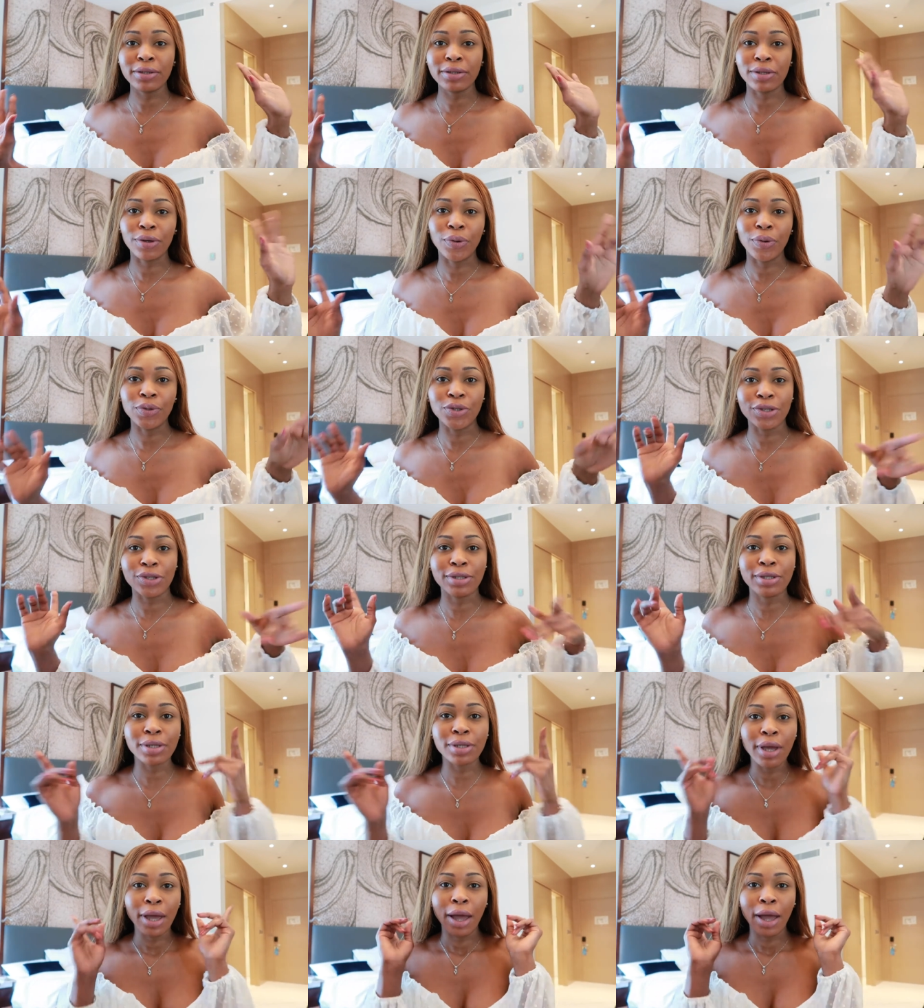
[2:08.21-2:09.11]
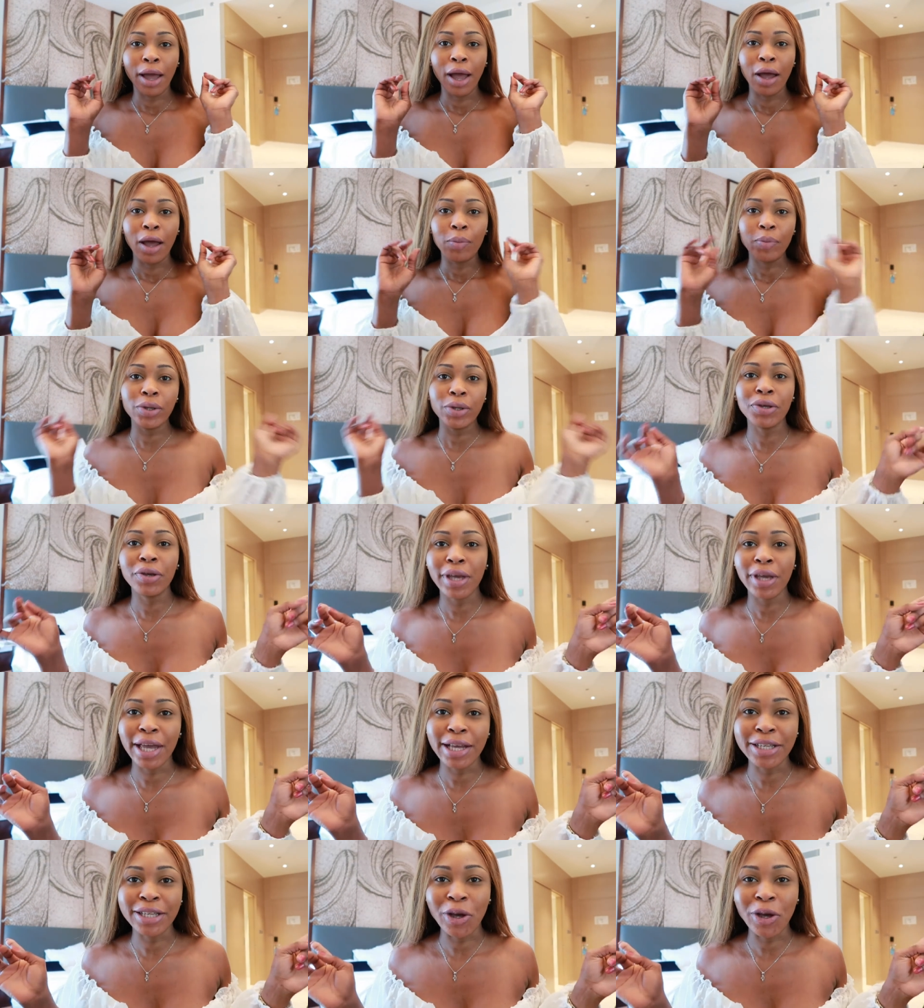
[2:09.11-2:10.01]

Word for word: So just put your ears